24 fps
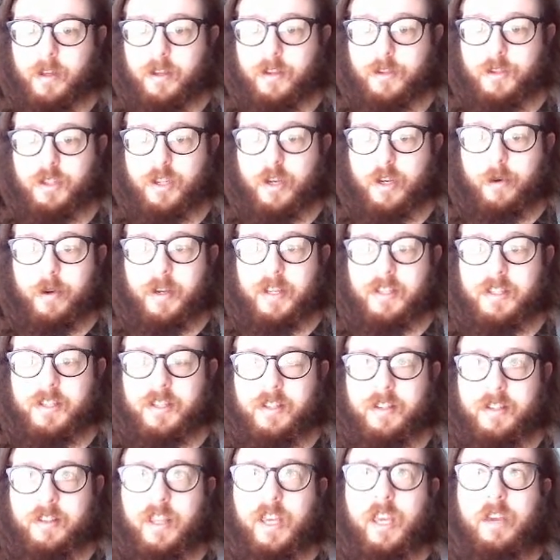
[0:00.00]
So
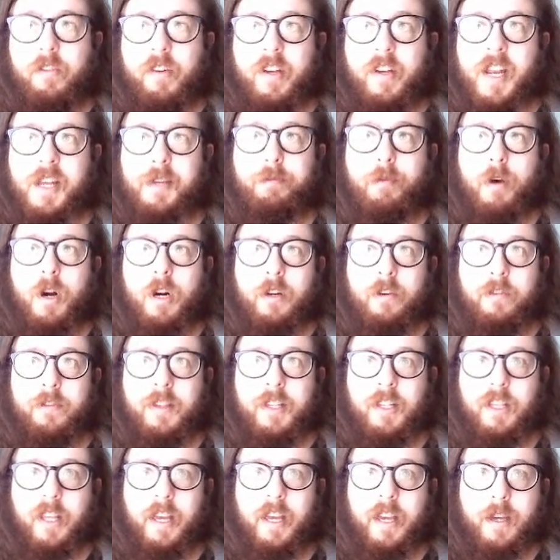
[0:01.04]
think of it as part of
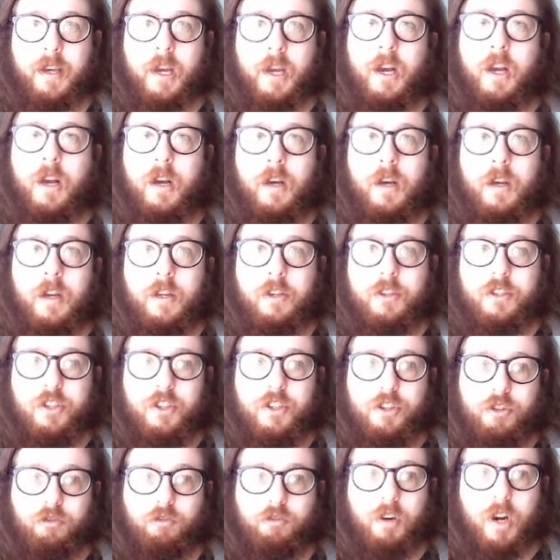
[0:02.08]
the like
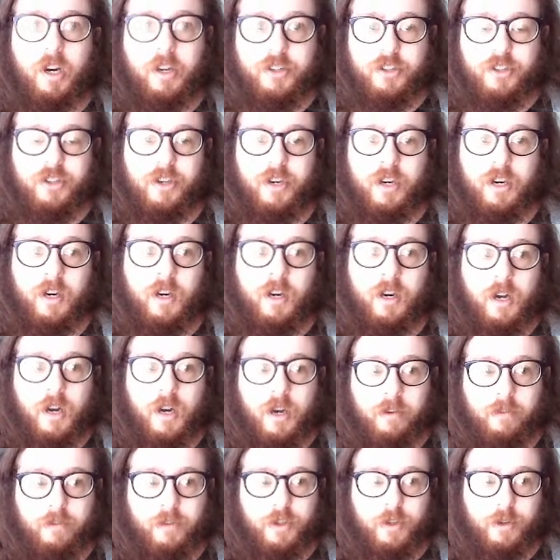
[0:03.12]
structure
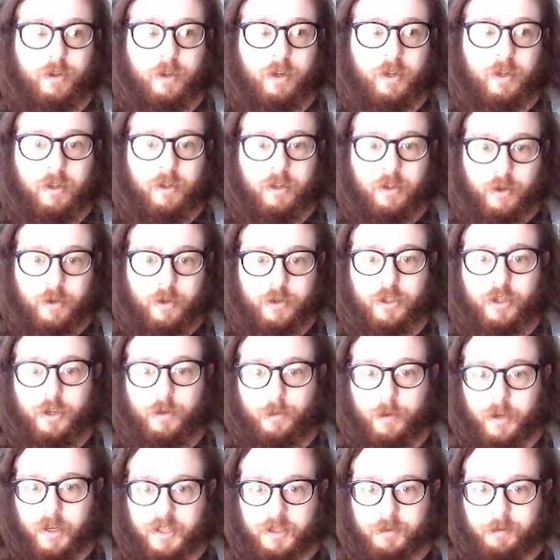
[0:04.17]
of your Notion
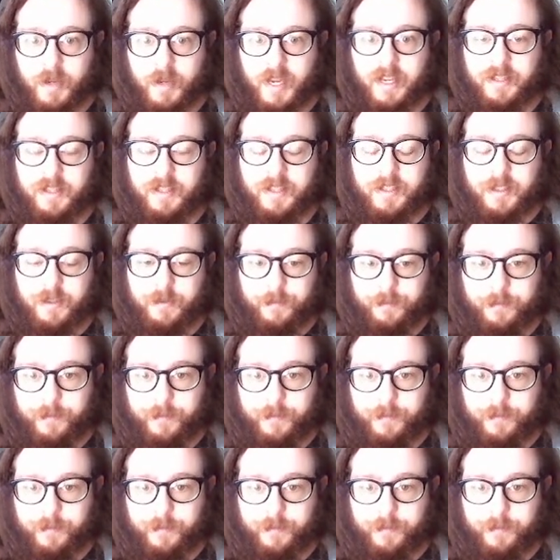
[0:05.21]
workspace.